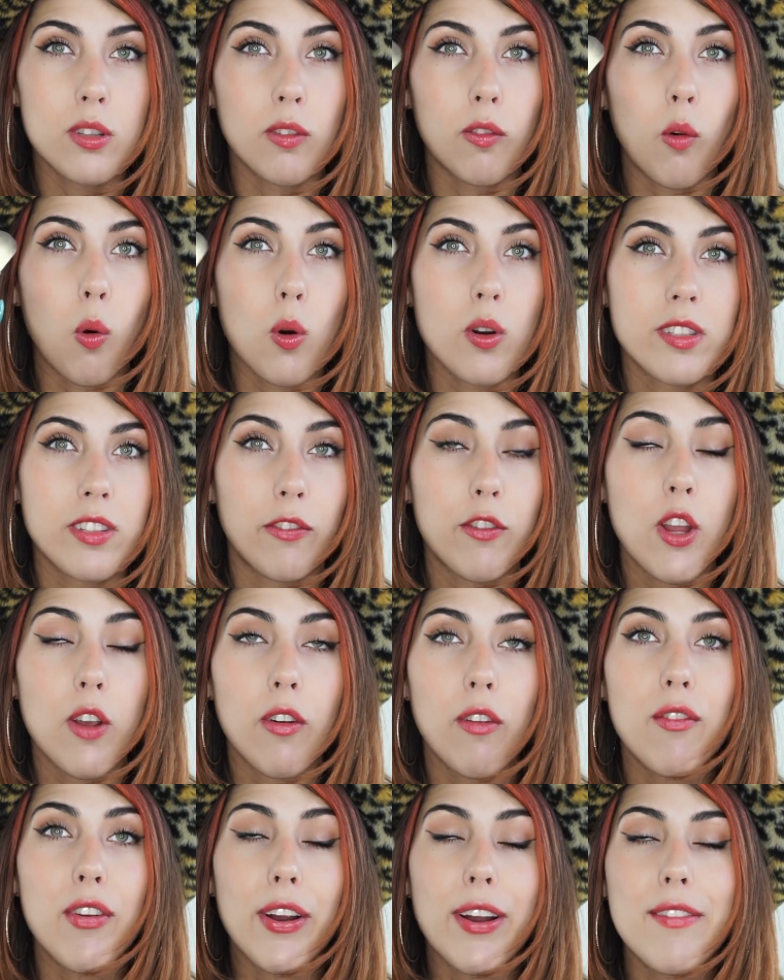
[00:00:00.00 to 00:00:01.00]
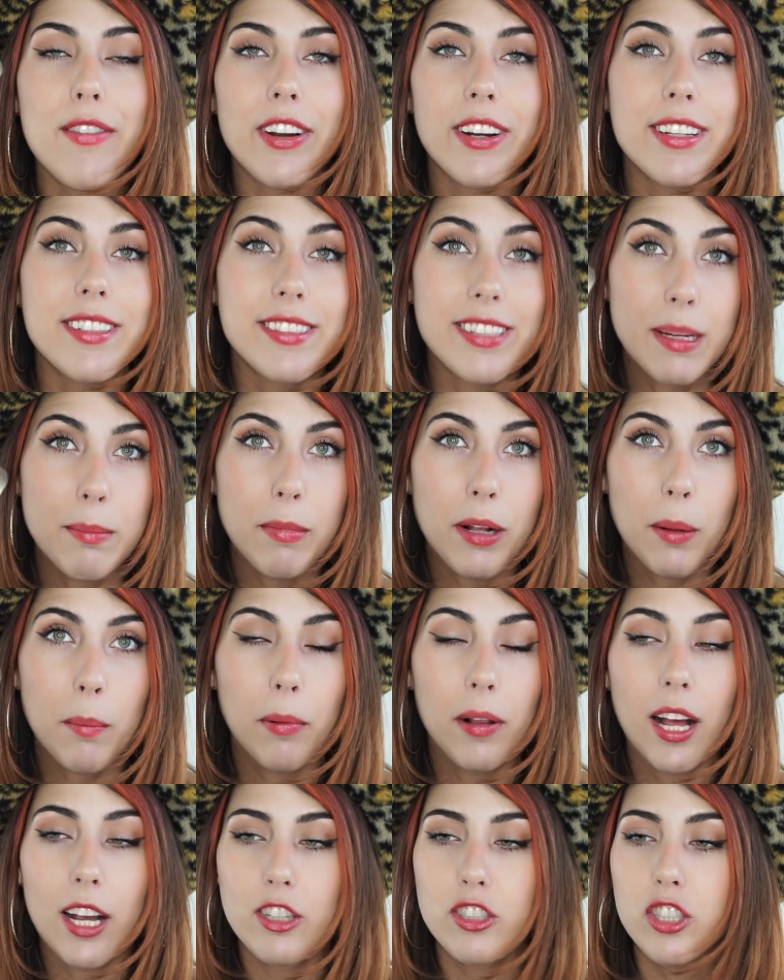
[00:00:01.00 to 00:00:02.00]
Of course, if you have a very, very deep
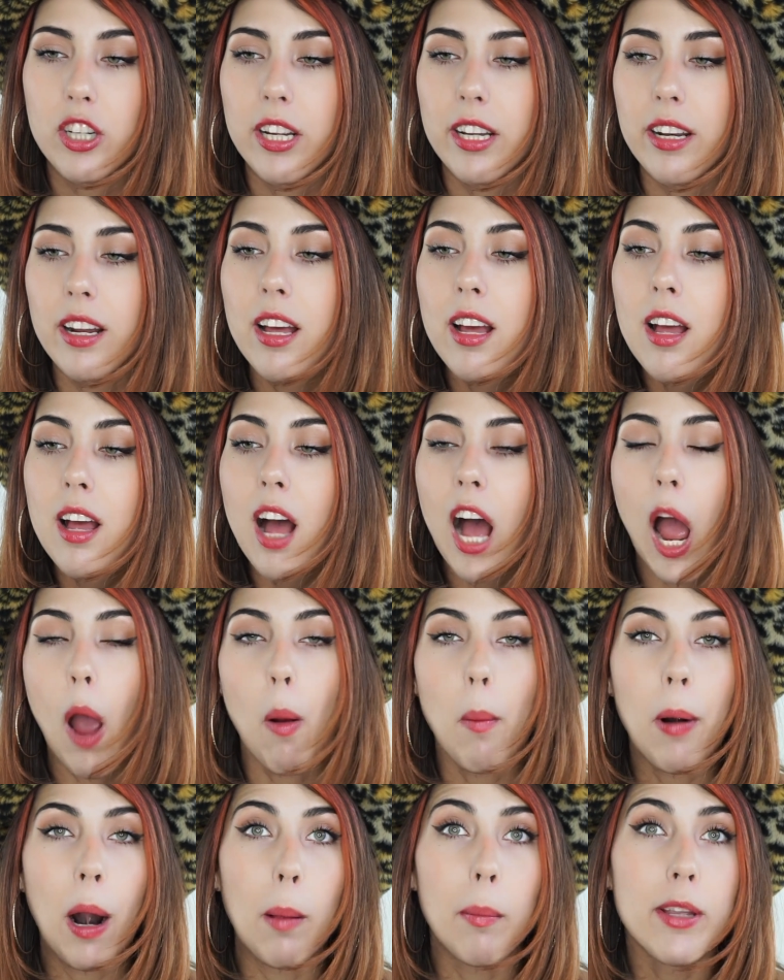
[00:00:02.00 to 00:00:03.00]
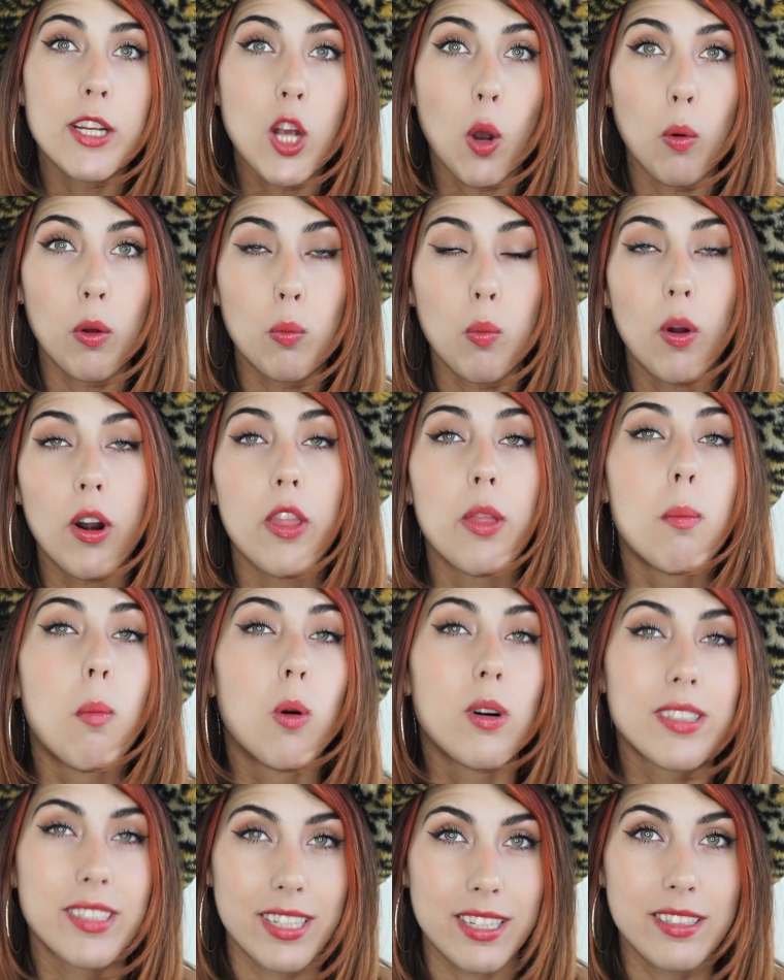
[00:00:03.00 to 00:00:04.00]
complexion, I would probably go with one of the
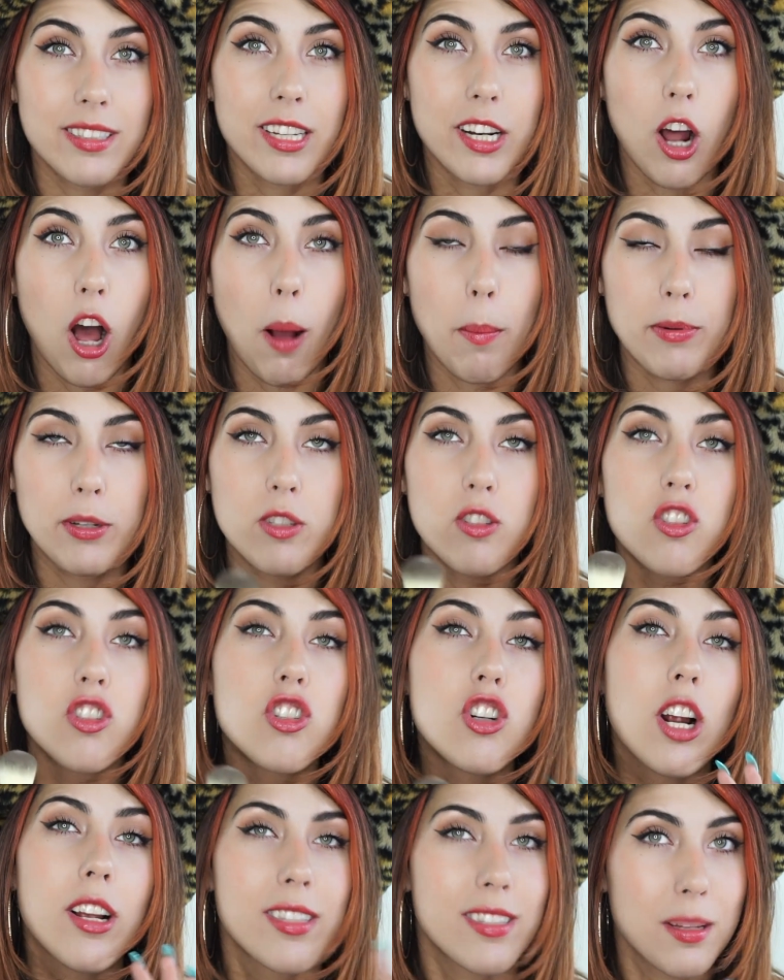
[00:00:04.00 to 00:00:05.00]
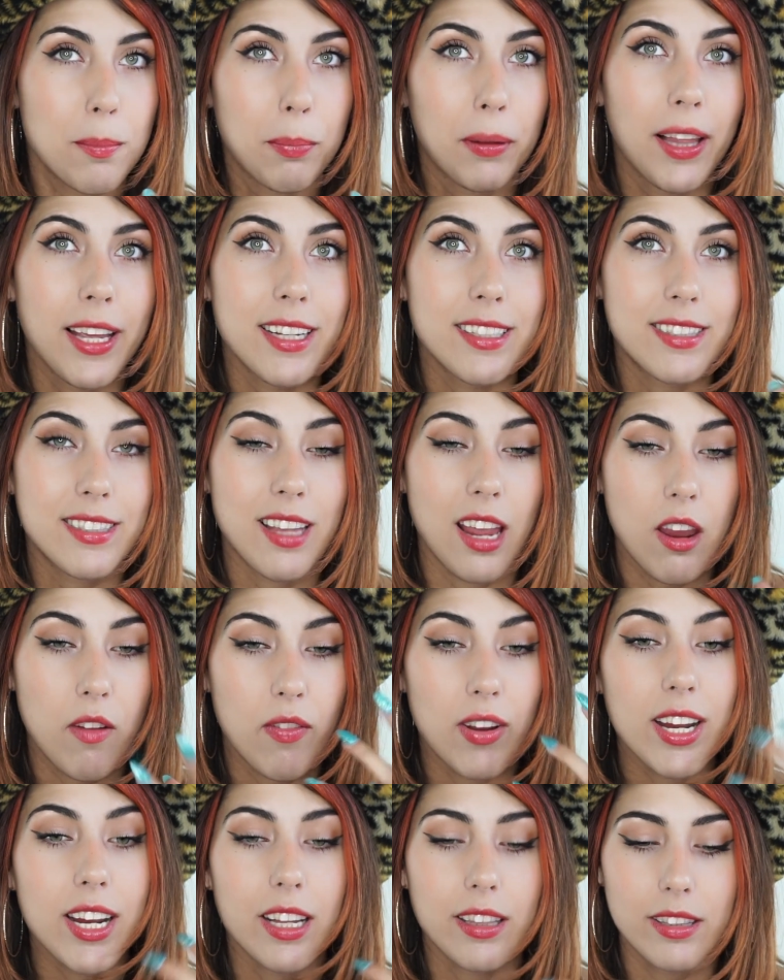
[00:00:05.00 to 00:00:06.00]
more tinted options just to play it safe
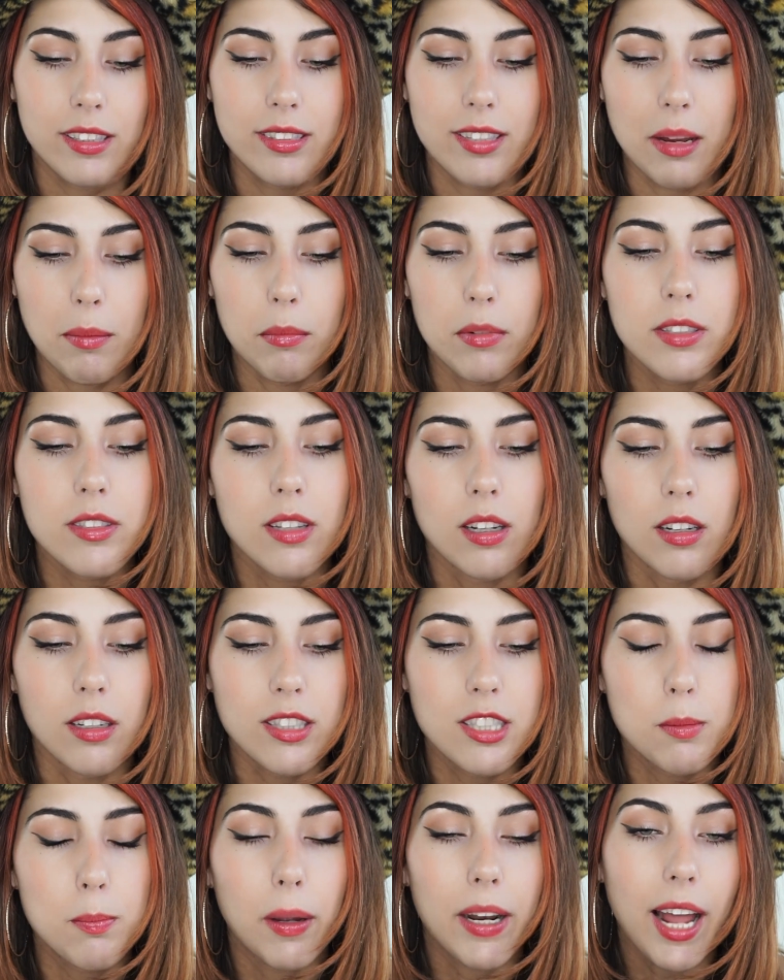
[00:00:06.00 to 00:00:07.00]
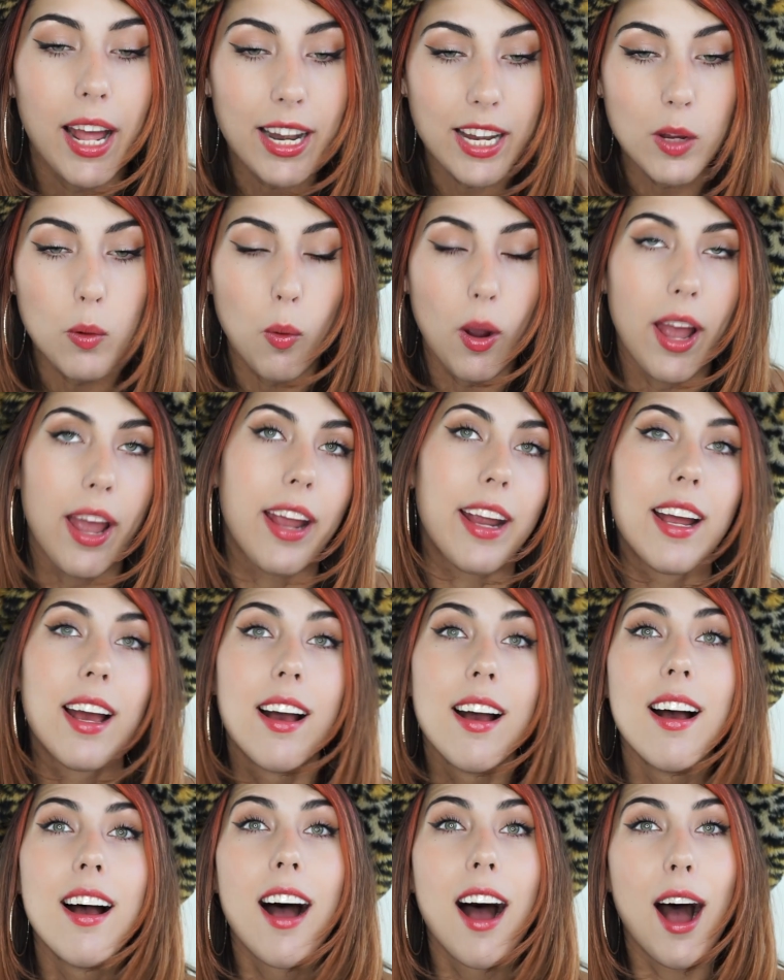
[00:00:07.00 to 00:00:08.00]
and get the same results. But anyway,
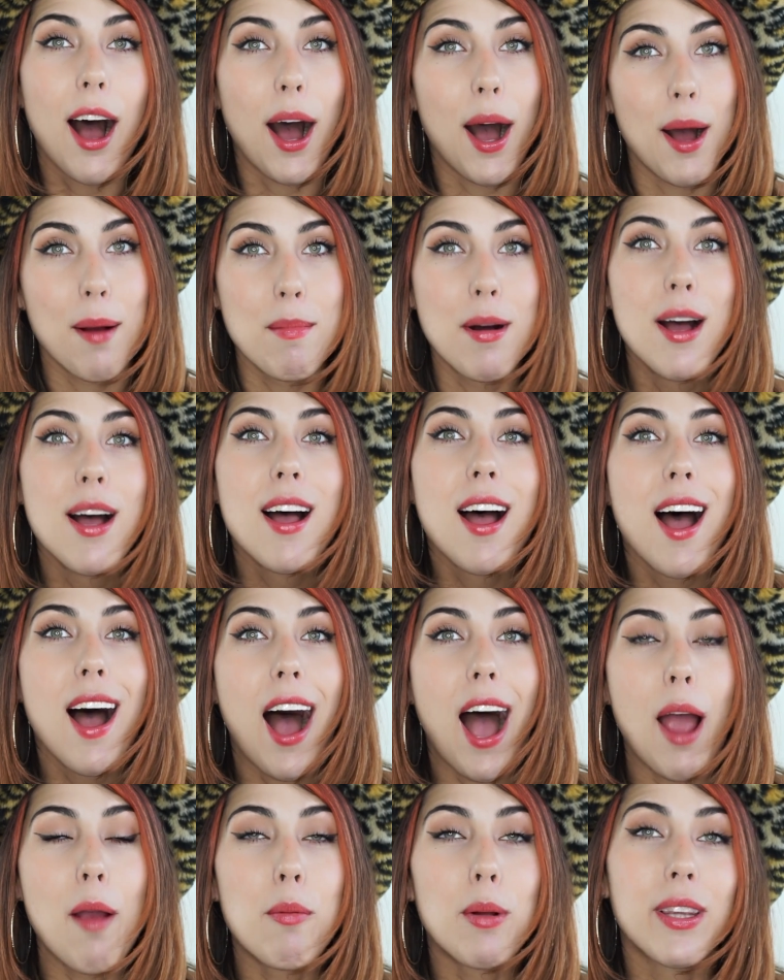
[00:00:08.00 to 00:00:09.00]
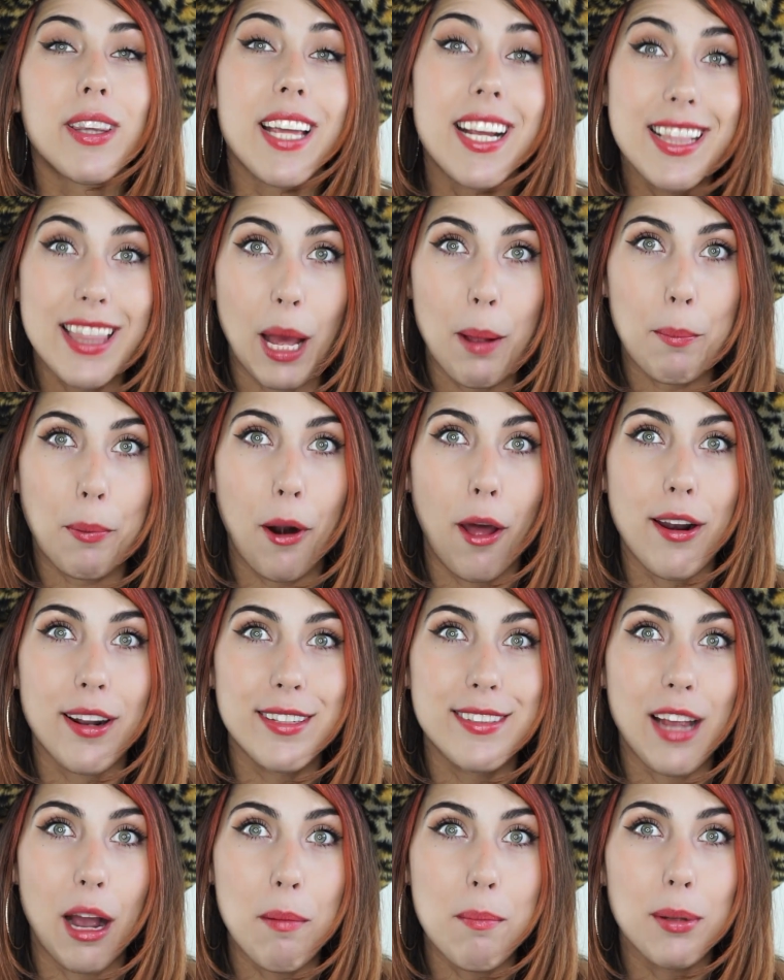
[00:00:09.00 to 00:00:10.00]
um, I will link that
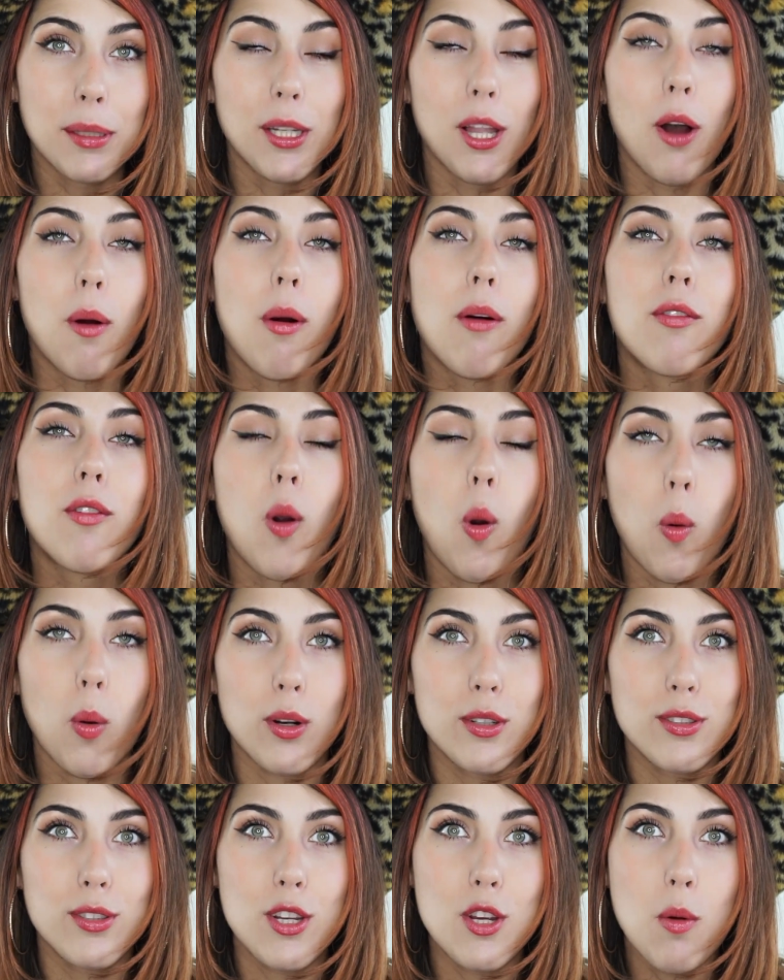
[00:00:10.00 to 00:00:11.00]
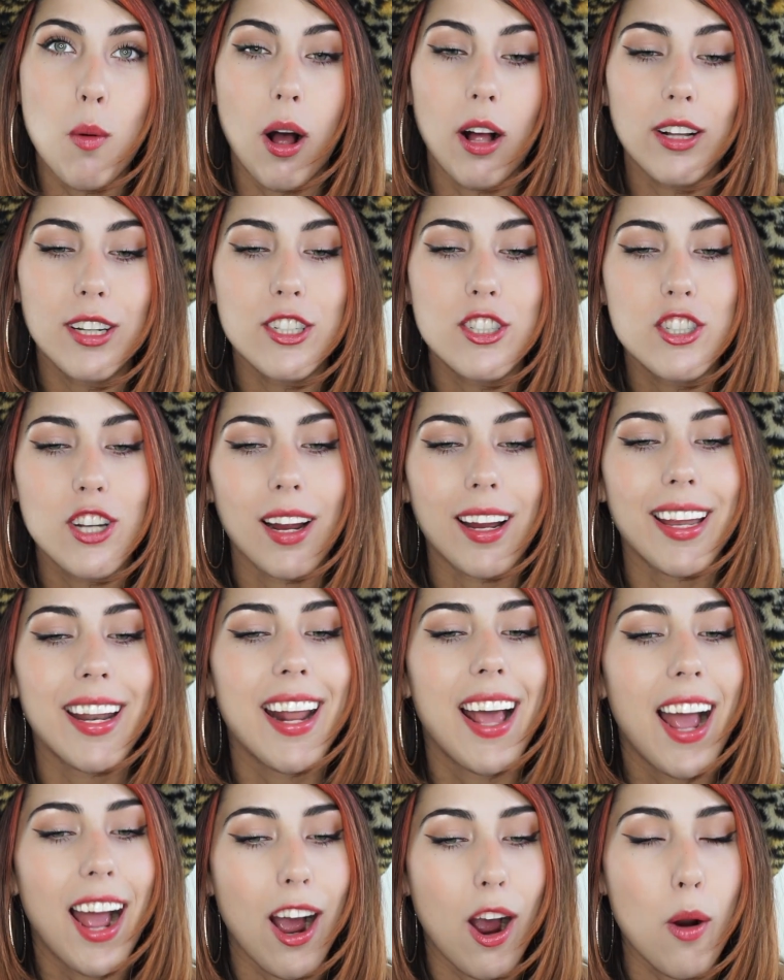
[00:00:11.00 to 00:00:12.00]
product down below, of course, so you all could check it
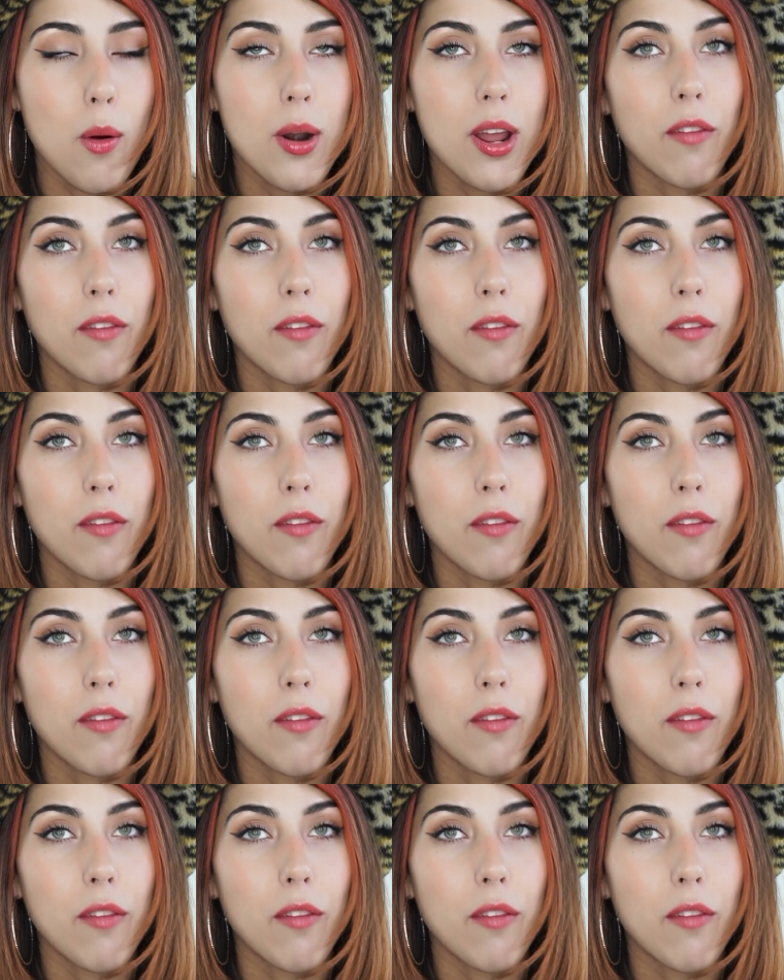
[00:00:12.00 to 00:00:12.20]
out.